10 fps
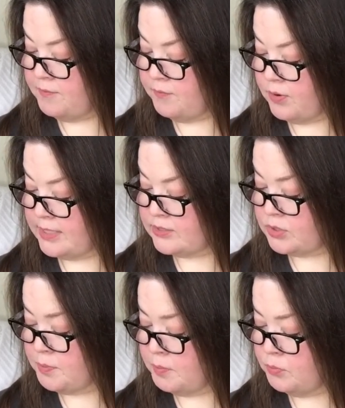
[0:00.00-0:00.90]
For a
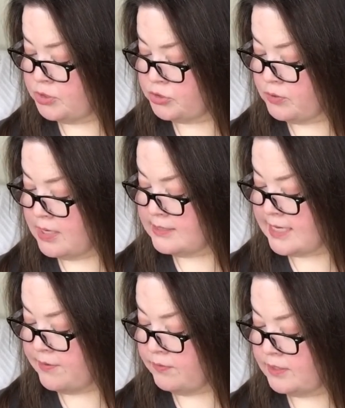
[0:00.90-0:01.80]
super moisturized,
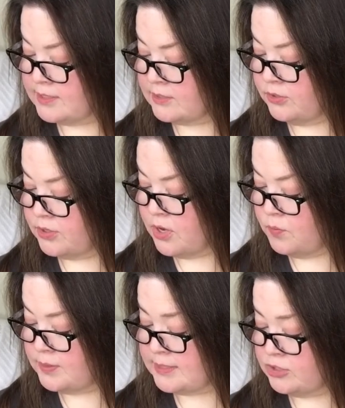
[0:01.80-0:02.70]
effortless look,
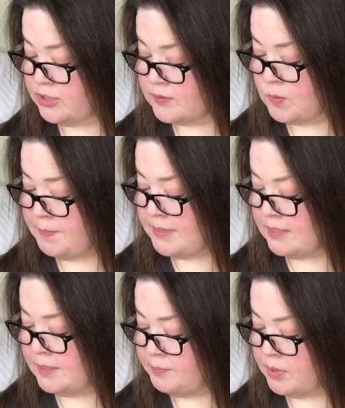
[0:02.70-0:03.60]
we suggest swiping
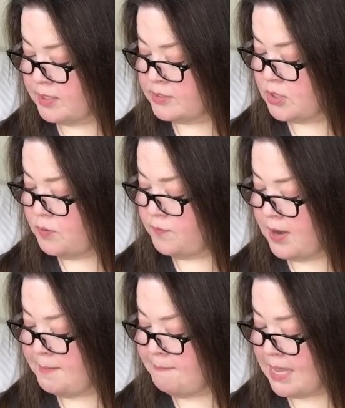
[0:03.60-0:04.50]
the lip product over
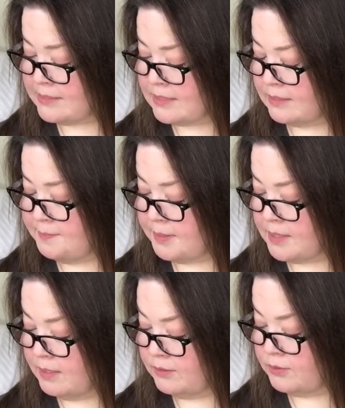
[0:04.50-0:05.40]
a matte lip
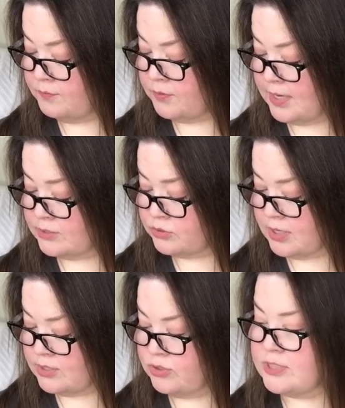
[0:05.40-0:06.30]
color for extra
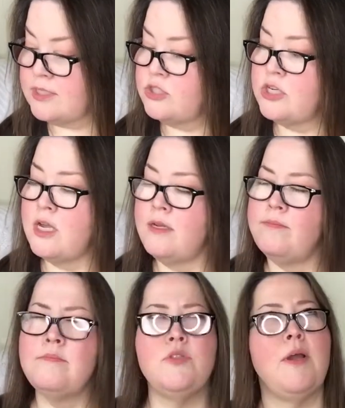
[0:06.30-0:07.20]
hydration and shine.
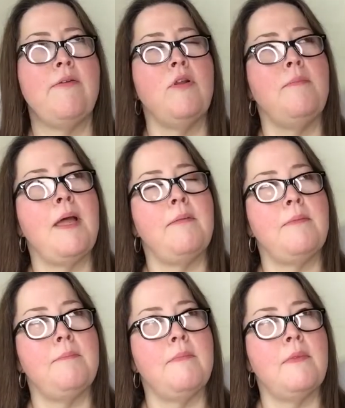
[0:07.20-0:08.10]
Do I have on a matte
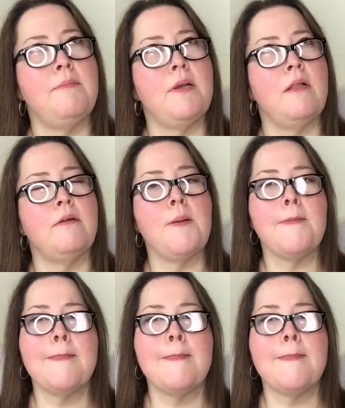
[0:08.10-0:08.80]
lip color?